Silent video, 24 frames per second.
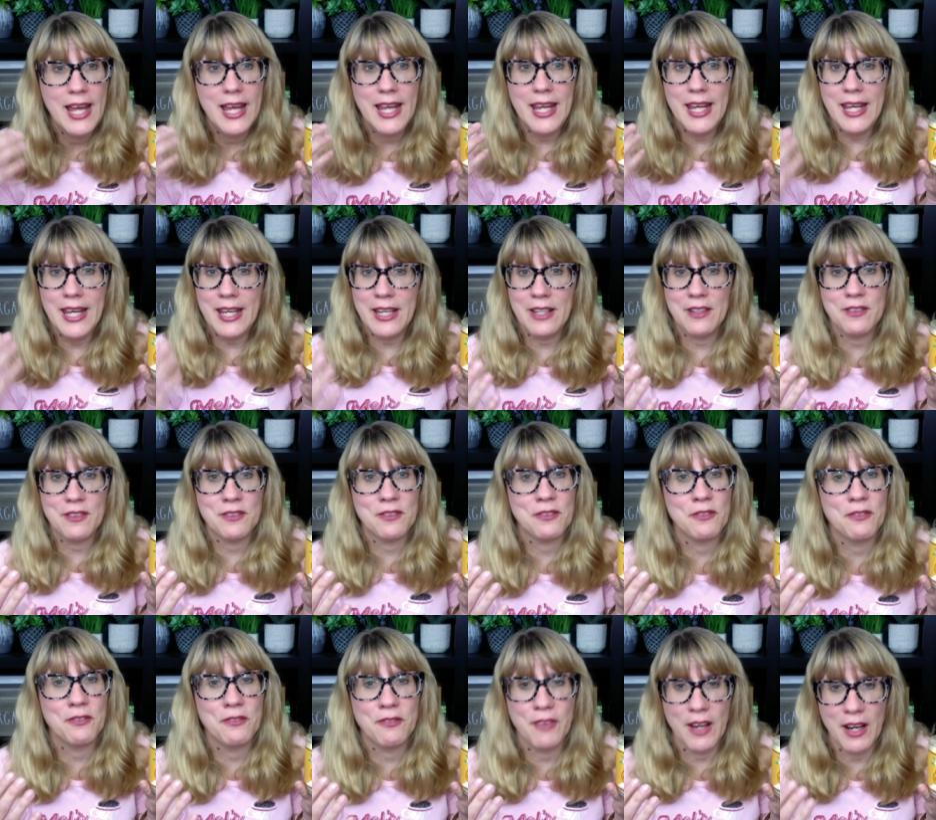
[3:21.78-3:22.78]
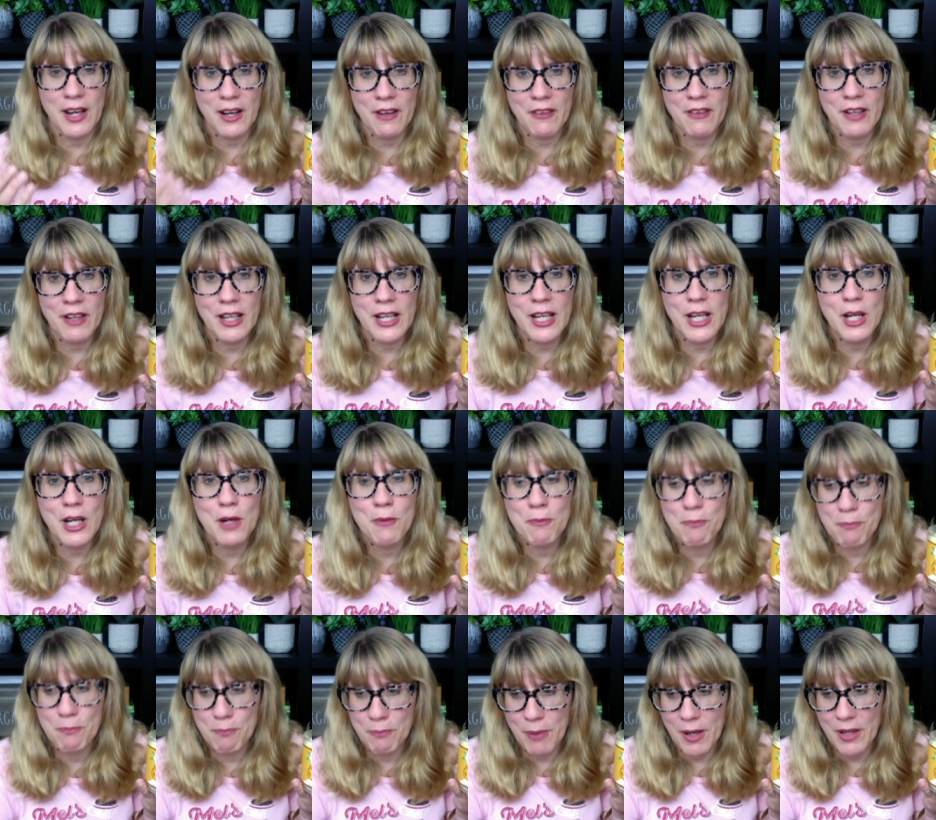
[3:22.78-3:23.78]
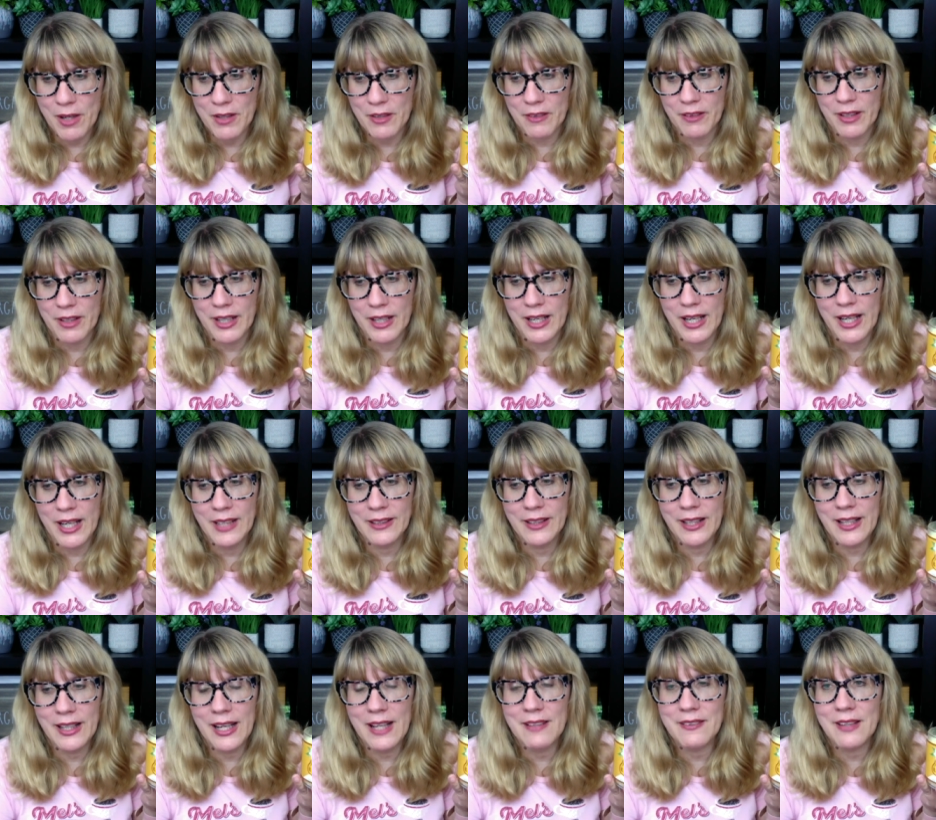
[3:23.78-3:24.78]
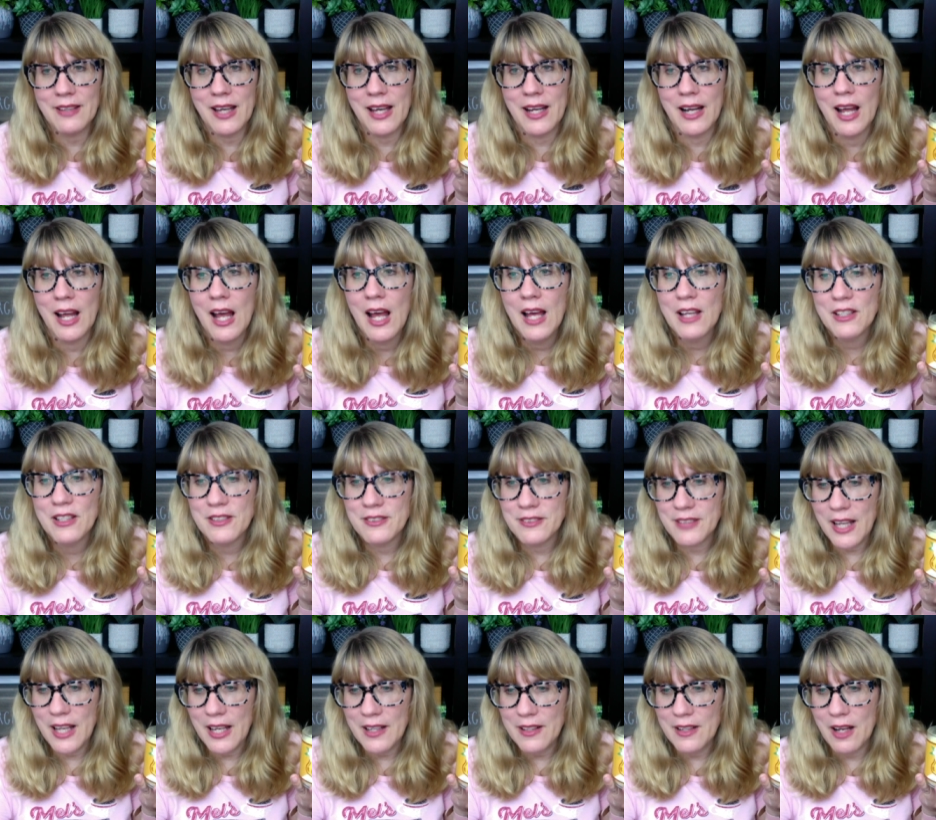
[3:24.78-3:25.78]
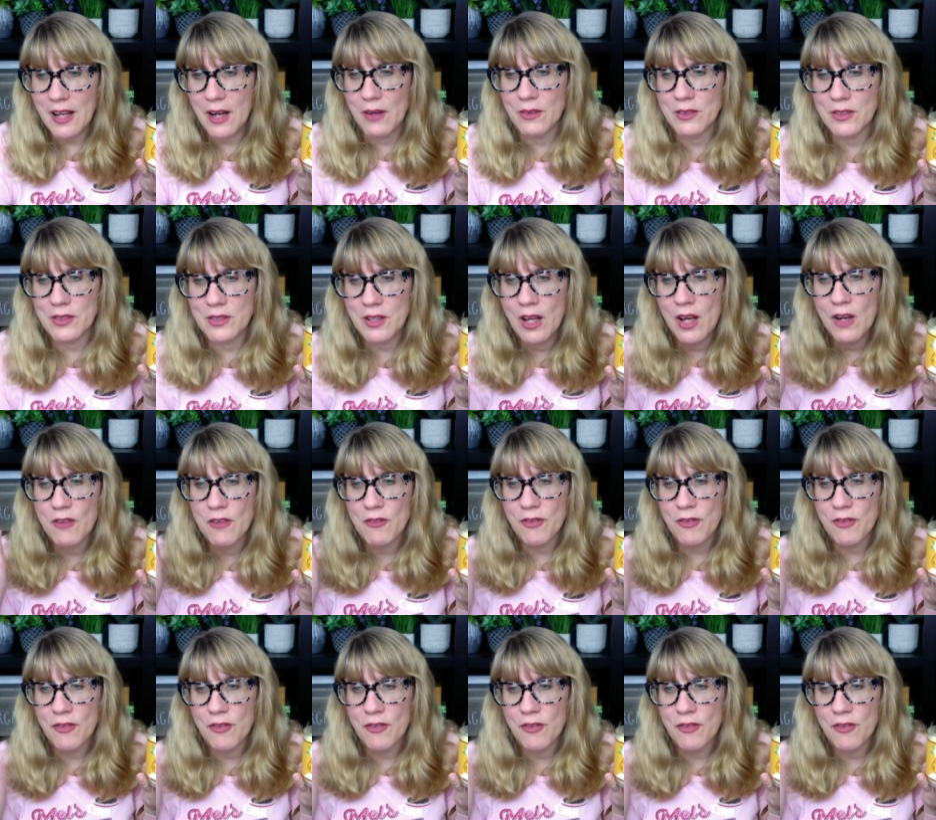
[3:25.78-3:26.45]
It is very buttery. And like I said, scent notes.